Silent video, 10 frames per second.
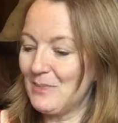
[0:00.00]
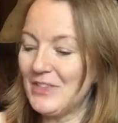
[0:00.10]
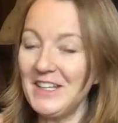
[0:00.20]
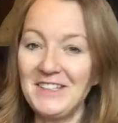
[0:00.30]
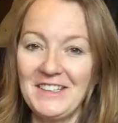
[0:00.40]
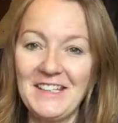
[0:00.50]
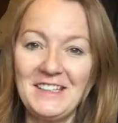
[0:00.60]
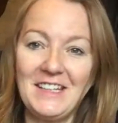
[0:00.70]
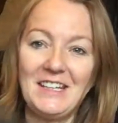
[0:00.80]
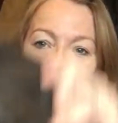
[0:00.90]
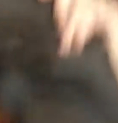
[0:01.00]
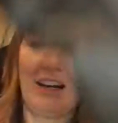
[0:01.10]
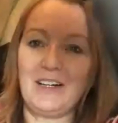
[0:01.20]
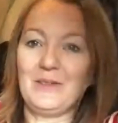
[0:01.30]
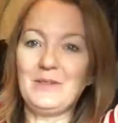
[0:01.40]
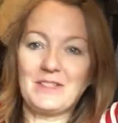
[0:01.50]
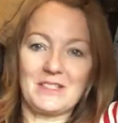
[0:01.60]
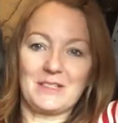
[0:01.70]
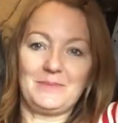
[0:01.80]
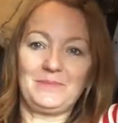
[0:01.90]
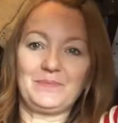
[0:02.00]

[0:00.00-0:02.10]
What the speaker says: This is his coat.